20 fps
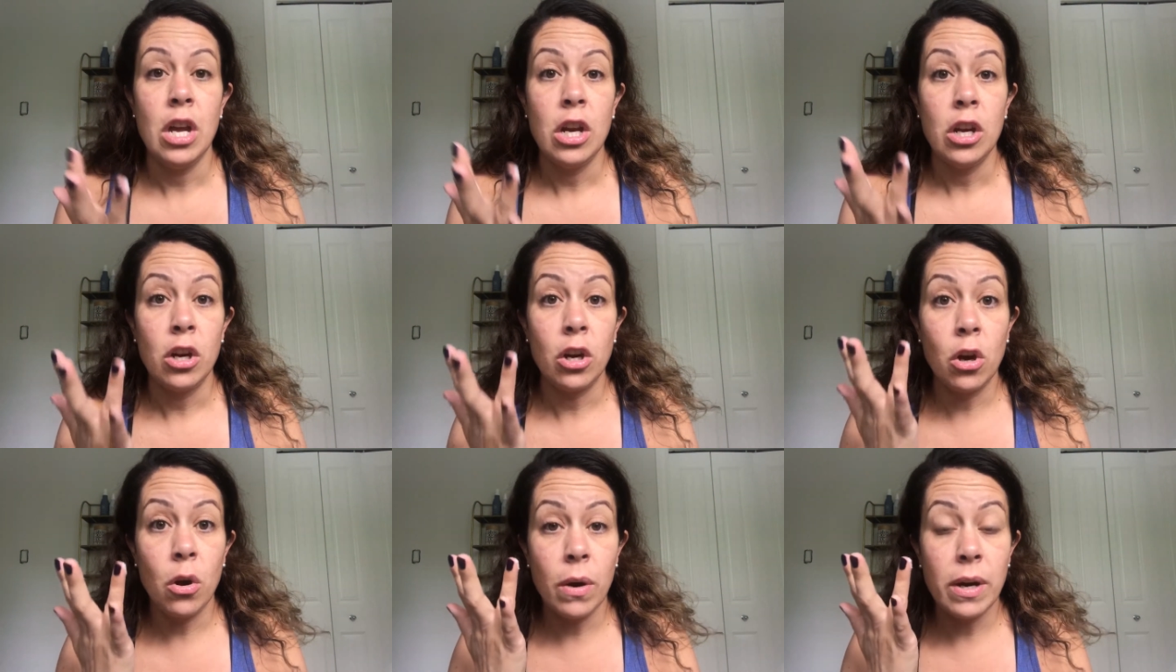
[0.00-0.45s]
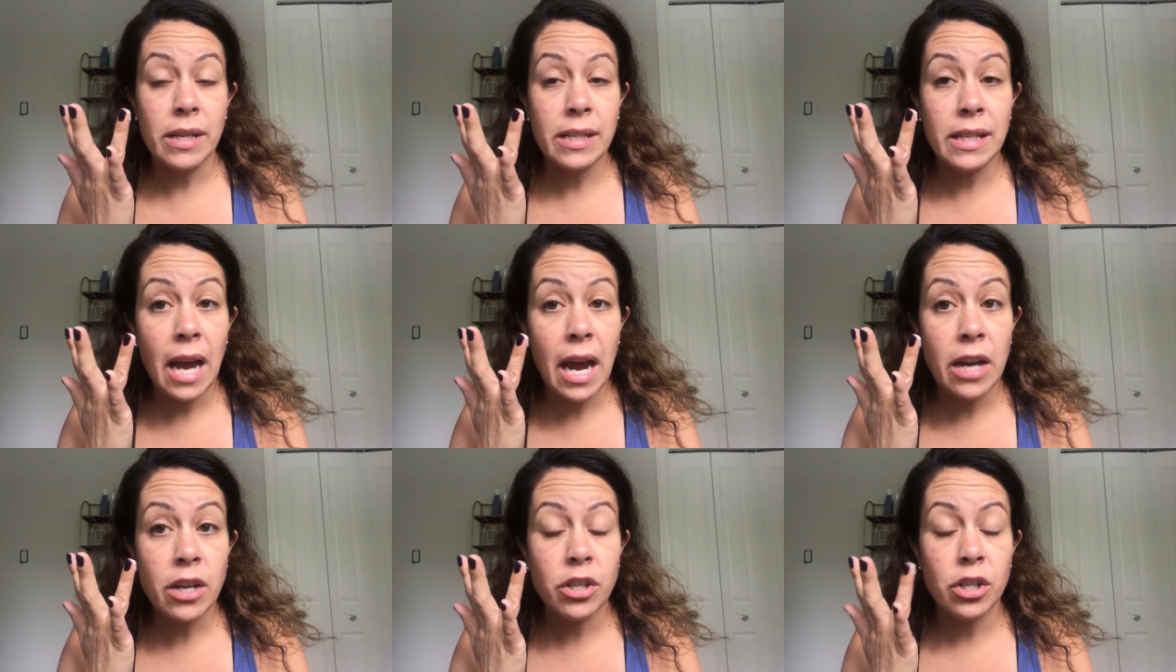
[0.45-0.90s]
you're going to
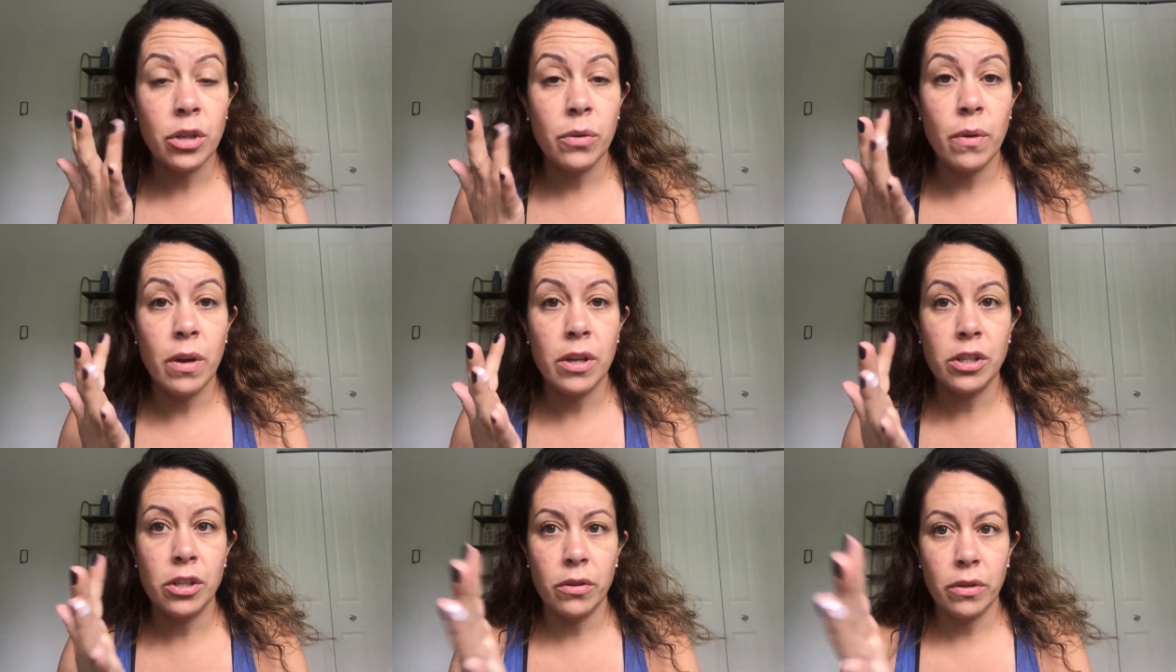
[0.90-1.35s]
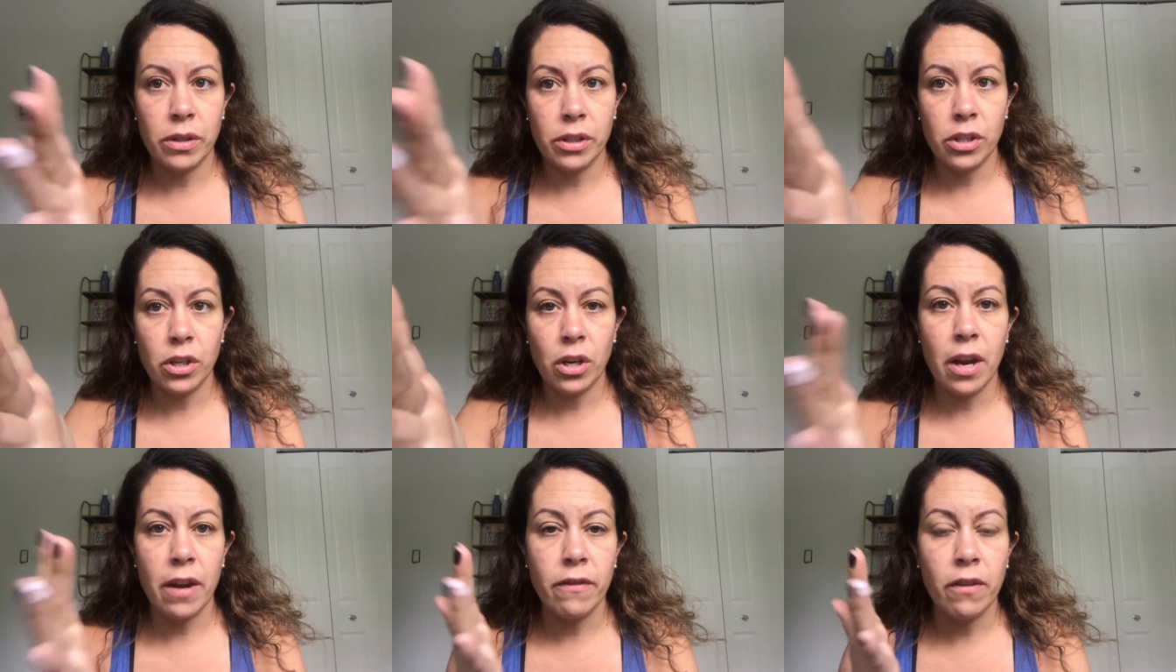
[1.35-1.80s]
actually want to and
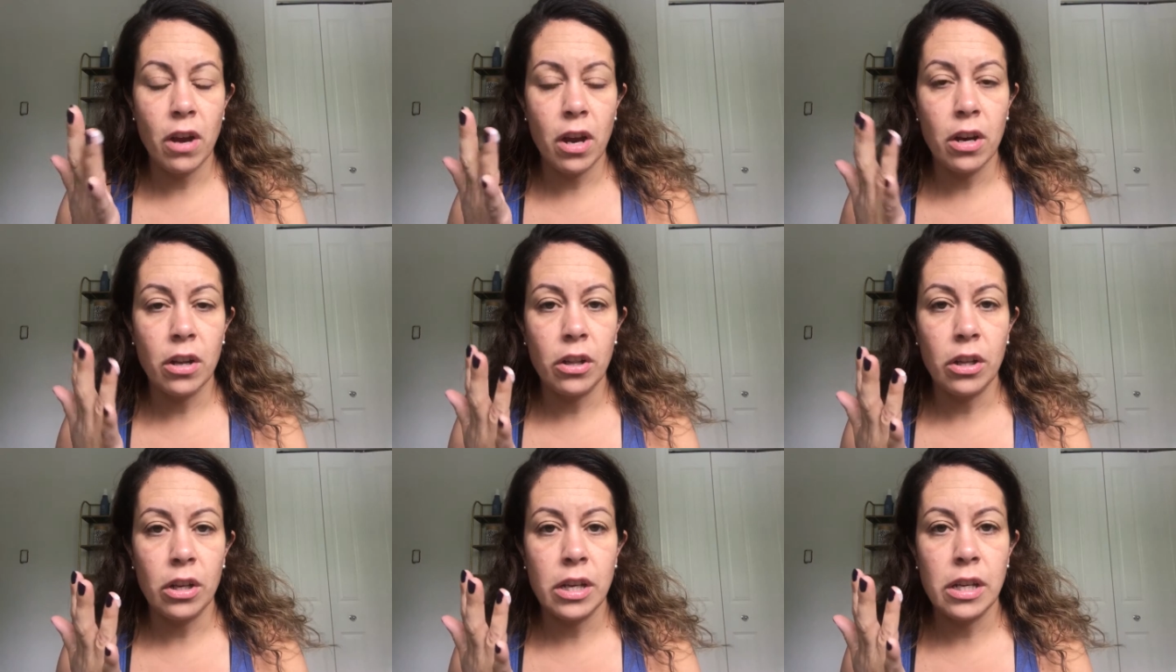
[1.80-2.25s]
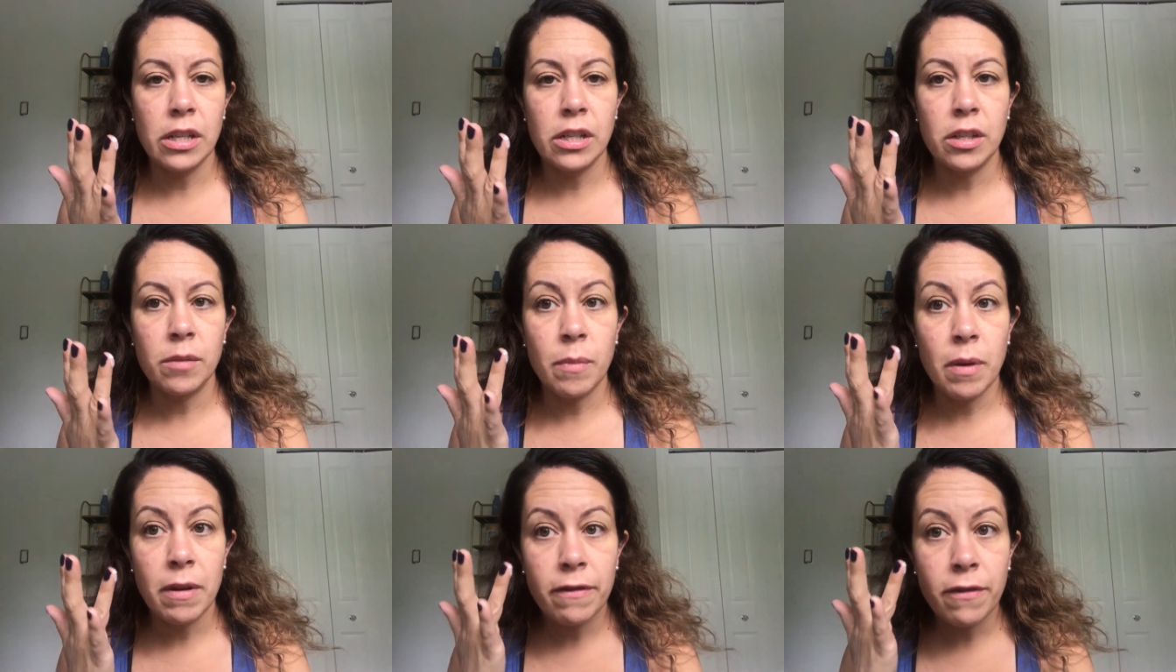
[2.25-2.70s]
sorry I've got to look
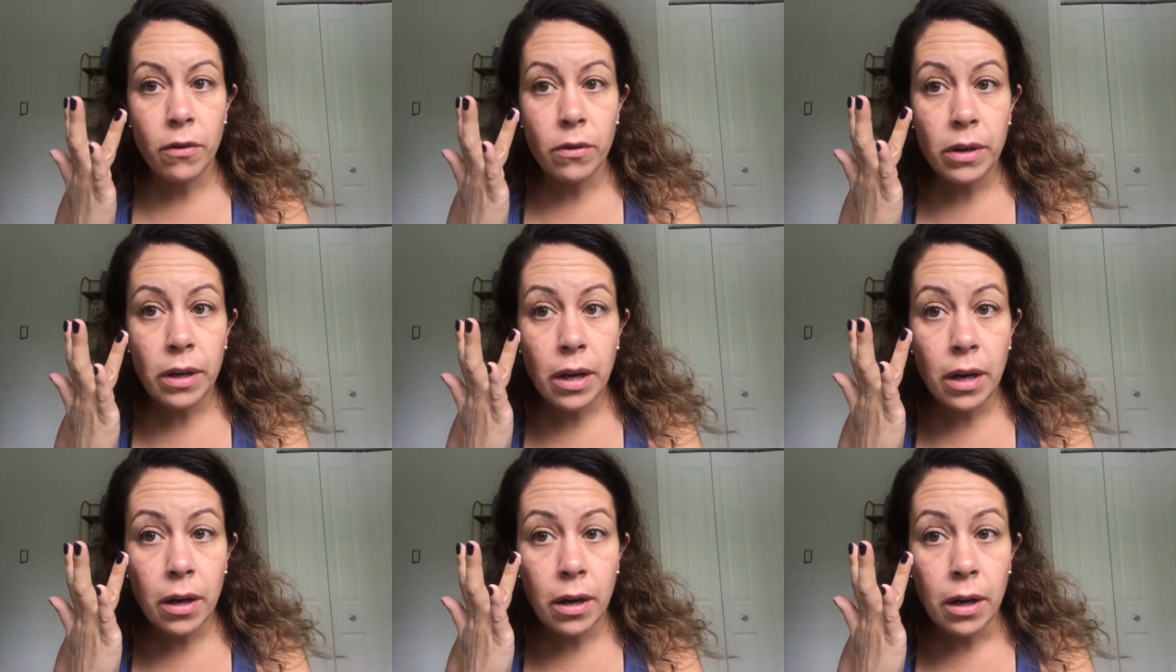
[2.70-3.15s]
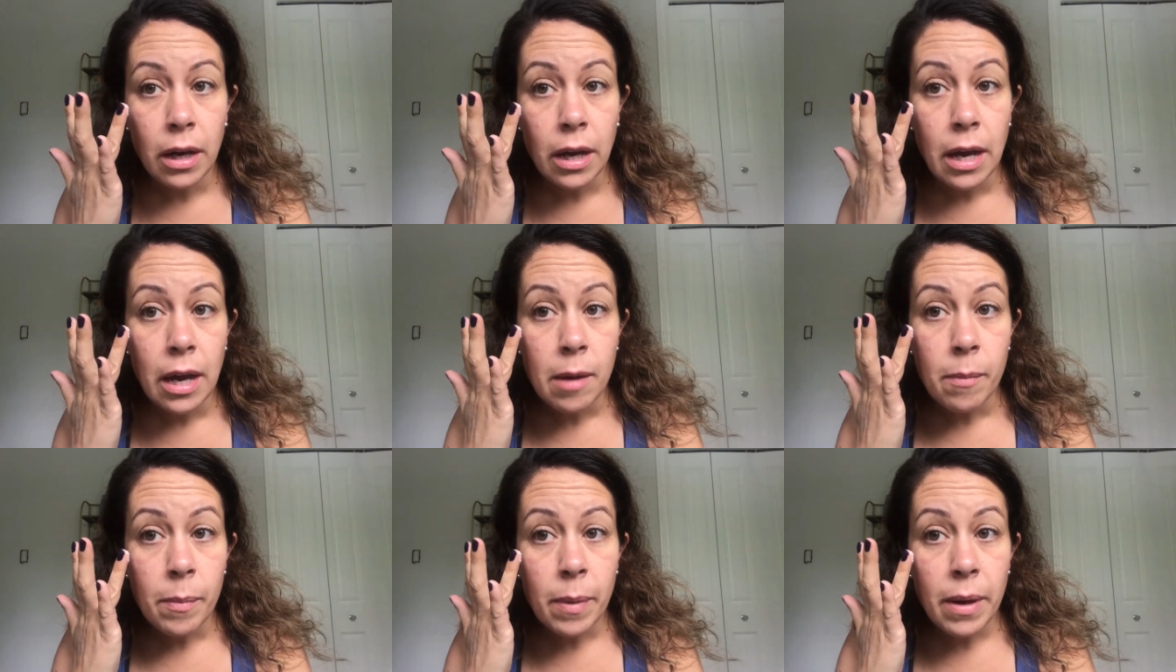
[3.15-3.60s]
into my phone here
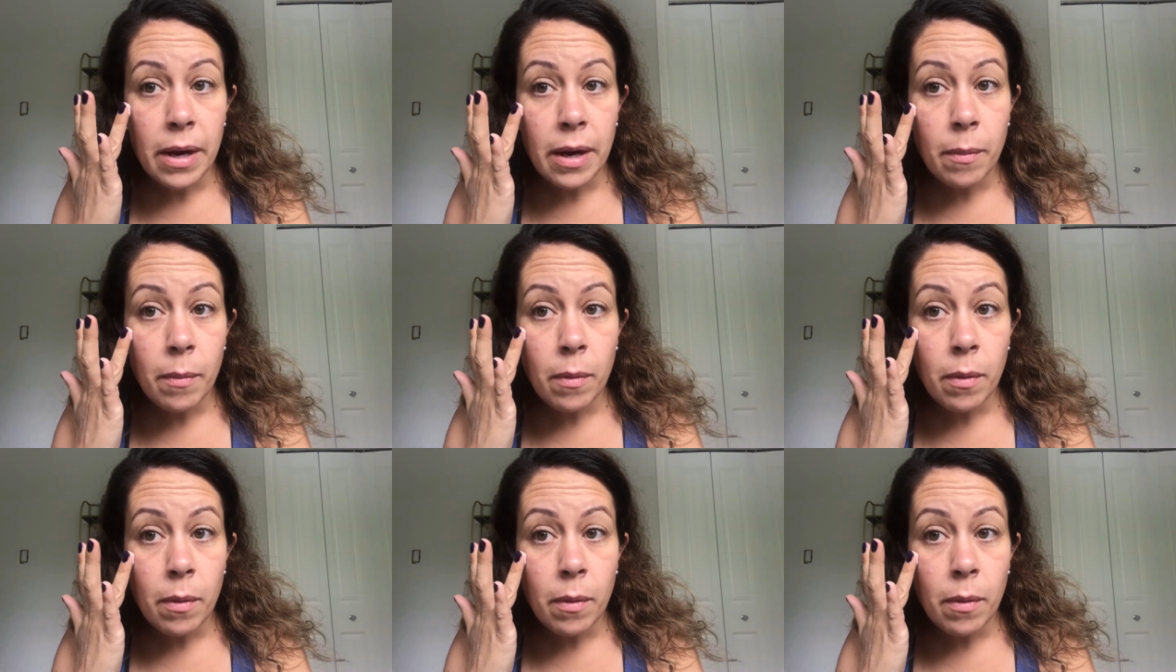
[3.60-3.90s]
but